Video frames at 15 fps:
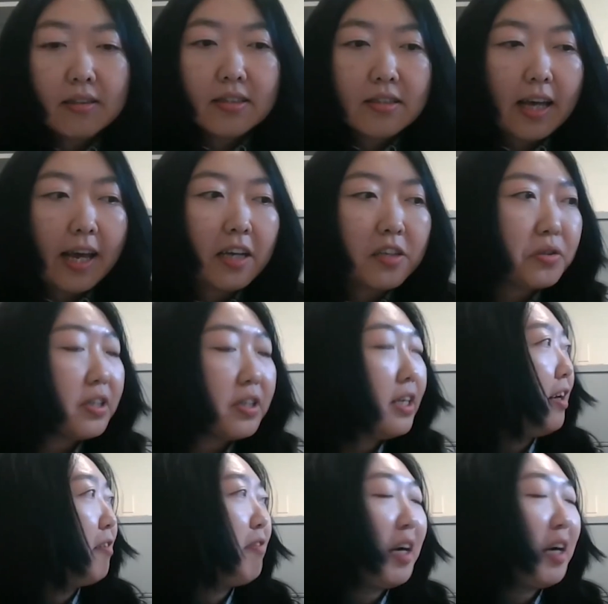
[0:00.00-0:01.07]
is actually
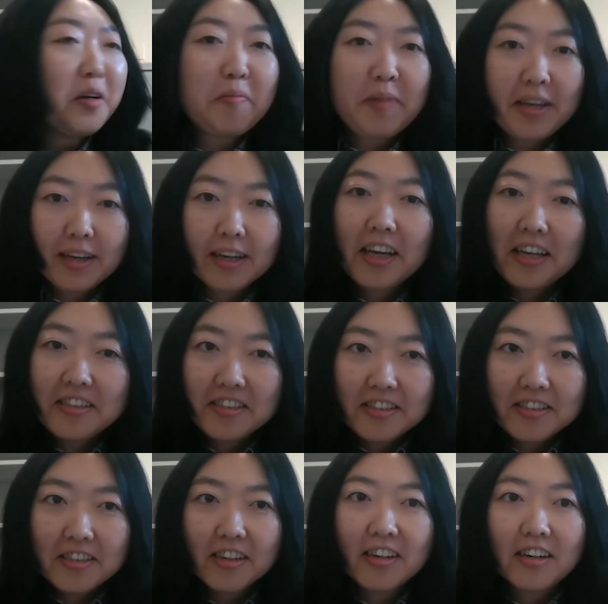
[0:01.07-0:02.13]
a very big
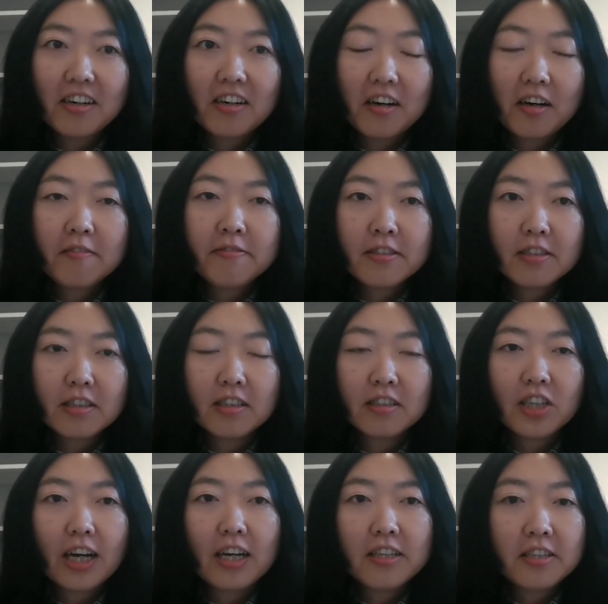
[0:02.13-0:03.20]
concern of the
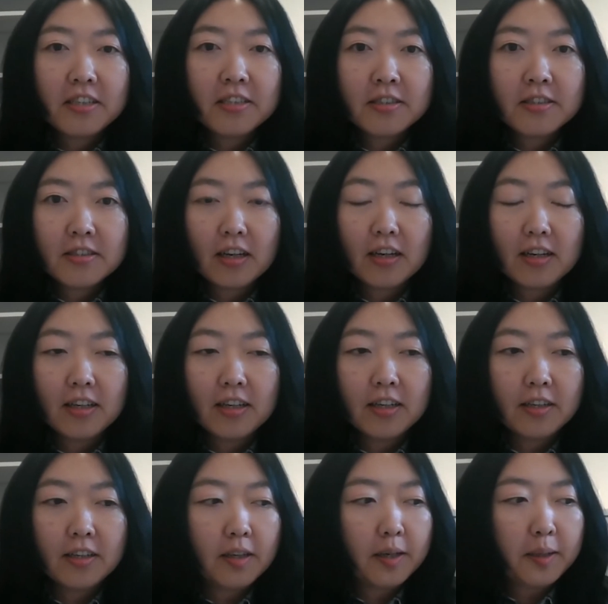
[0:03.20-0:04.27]
Chinese
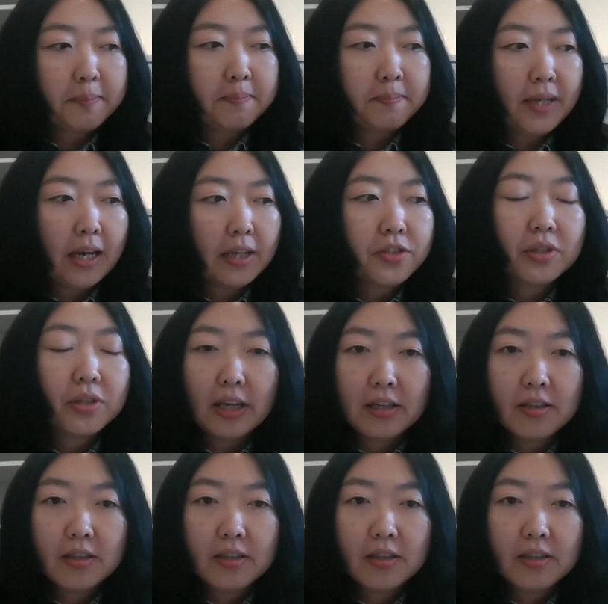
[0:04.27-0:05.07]
educators.